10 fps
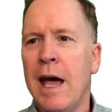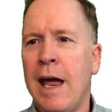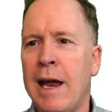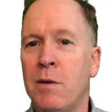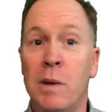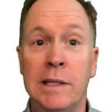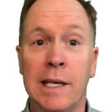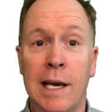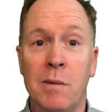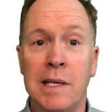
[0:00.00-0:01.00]
And once
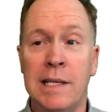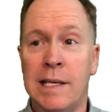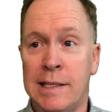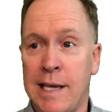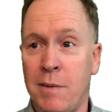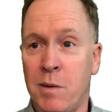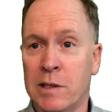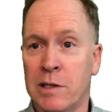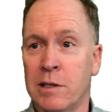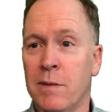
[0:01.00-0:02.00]
again, we see the setup
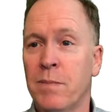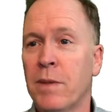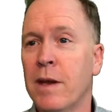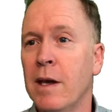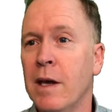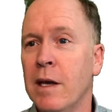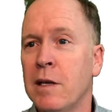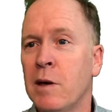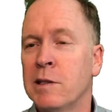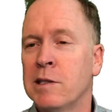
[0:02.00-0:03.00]
wizard.
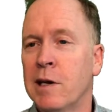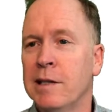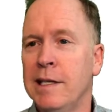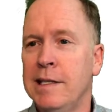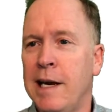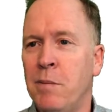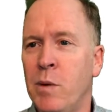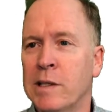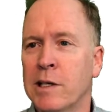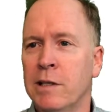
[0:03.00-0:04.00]
So I'll start this setup
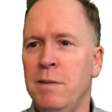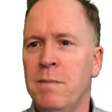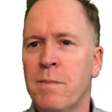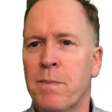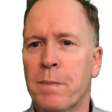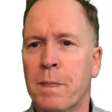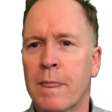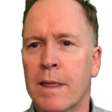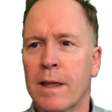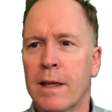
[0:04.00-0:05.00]
wizard.
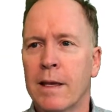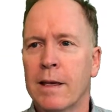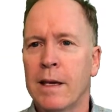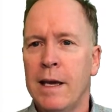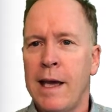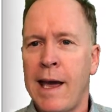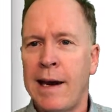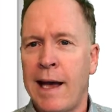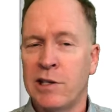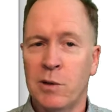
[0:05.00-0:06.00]

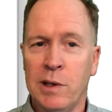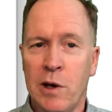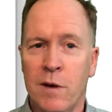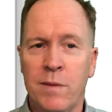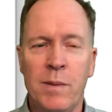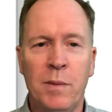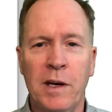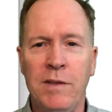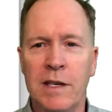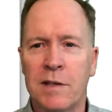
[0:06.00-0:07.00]
And as you'll recall from the
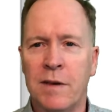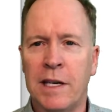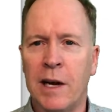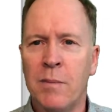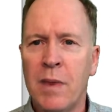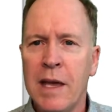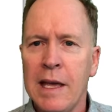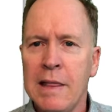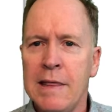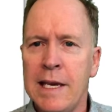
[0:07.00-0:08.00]
previous video,
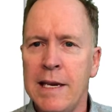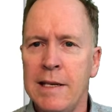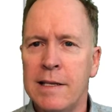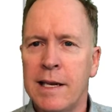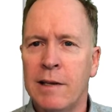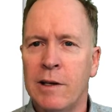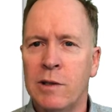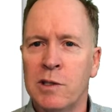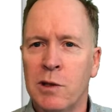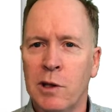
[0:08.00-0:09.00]
these
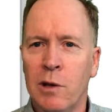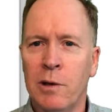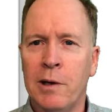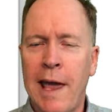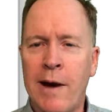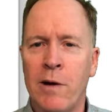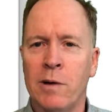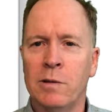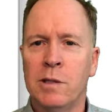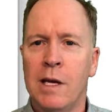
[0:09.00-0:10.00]
little circular
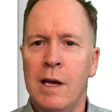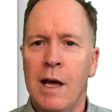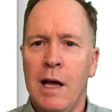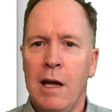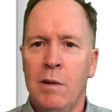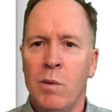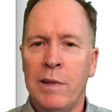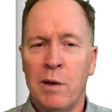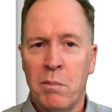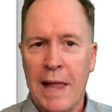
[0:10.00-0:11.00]
arrows, when
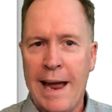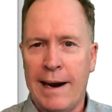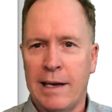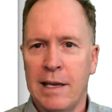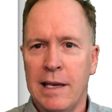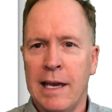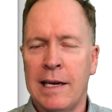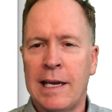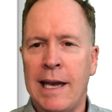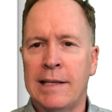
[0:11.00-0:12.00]
they're black,
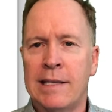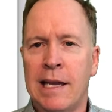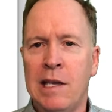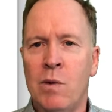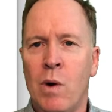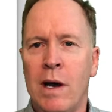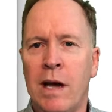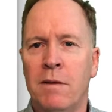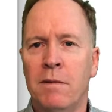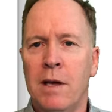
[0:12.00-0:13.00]
indicates that you want
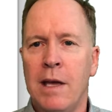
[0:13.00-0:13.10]
a